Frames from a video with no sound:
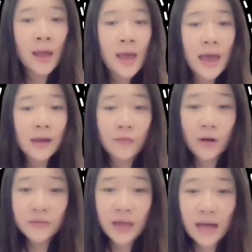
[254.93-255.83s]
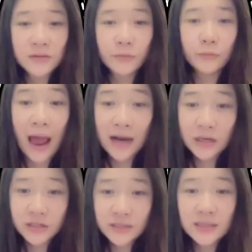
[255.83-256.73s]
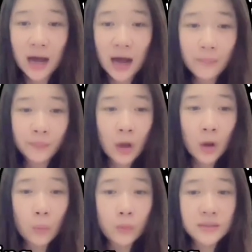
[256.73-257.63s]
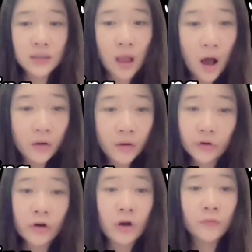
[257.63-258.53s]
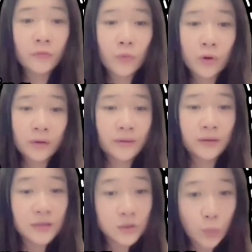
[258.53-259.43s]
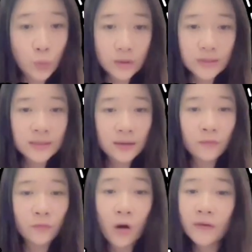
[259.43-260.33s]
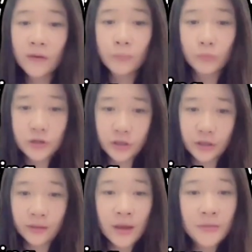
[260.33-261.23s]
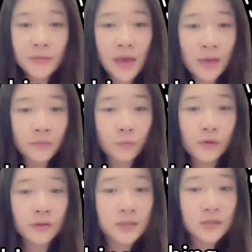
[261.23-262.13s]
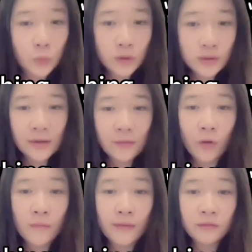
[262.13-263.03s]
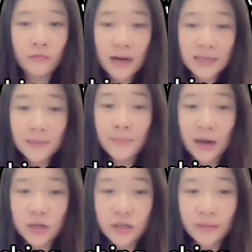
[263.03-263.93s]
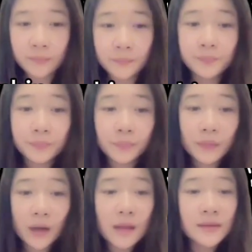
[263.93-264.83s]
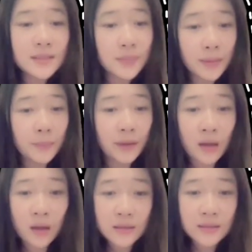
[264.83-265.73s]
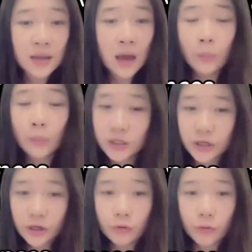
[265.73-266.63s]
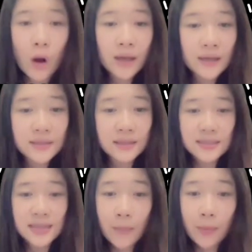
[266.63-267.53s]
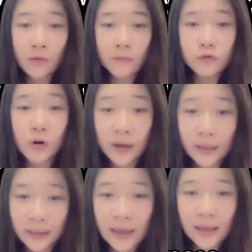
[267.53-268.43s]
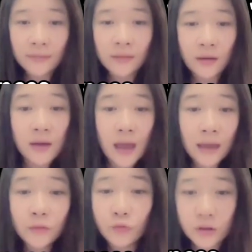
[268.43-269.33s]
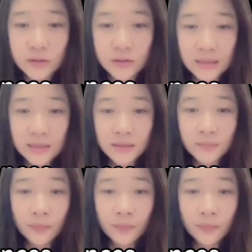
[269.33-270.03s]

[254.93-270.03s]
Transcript: and found that the reaction time was longer for the discourse involving bridging than for the discourse involving directed matching. This may be because bridging requires a step of drawing and inferences,